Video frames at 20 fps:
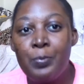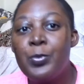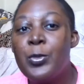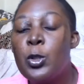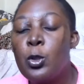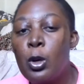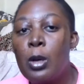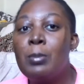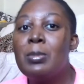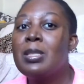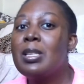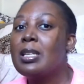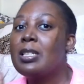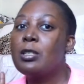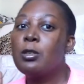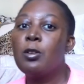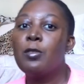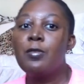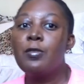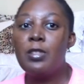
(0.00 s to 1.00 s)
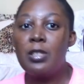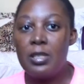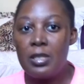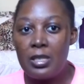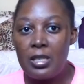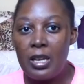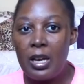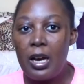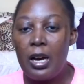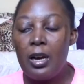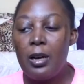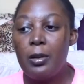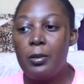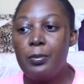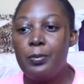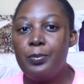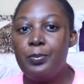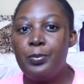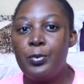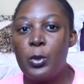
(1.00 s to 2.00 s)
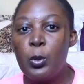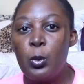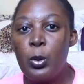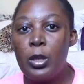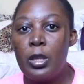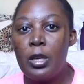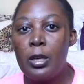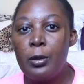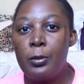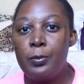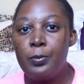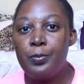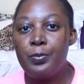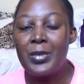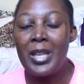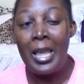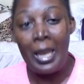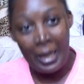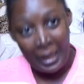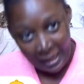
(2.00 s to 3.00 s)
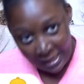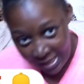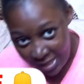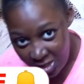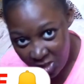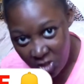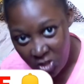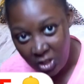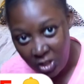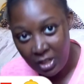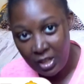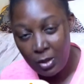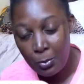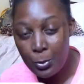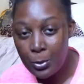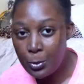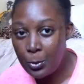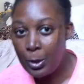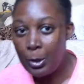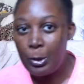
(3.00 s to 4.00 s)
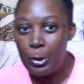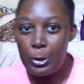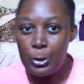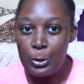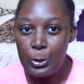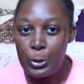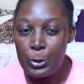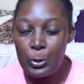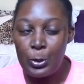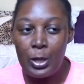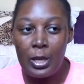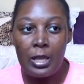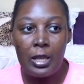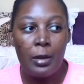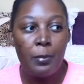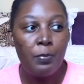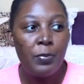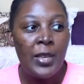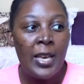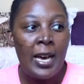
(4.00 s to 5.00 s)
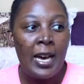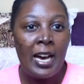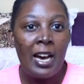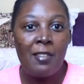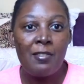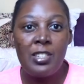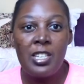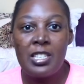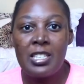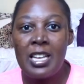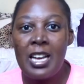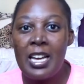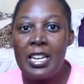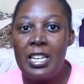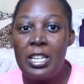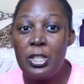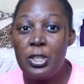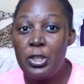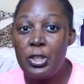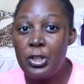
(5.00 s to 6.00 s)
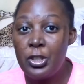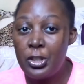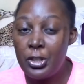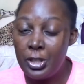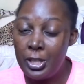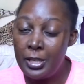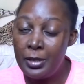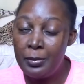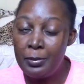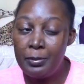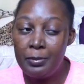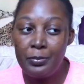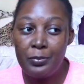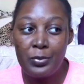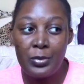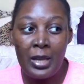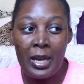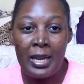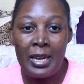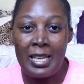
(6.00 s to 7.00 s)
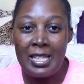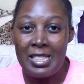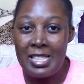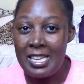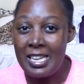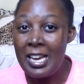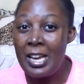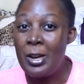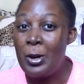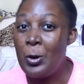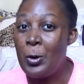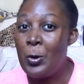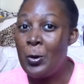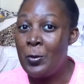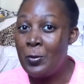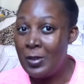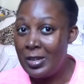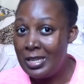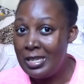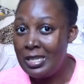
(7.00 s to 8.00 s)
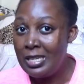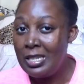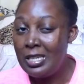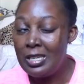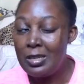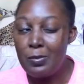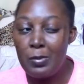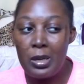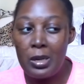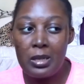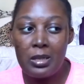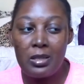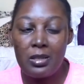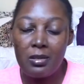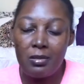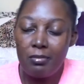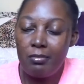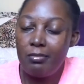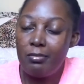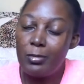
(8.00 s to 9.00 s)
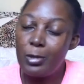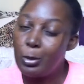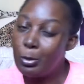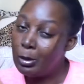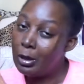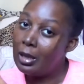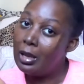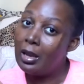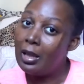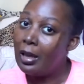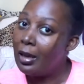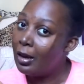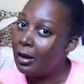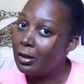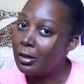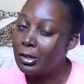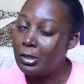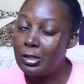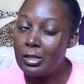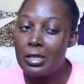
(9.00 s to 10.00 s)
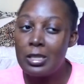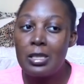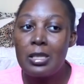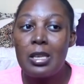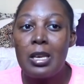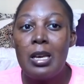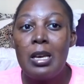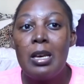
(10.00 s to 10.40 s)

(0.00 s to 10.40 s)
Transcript: So I'm starting off this year with a length check, which we're going to do together. I've just had a trim and I think I overdid it, but well, hair girls.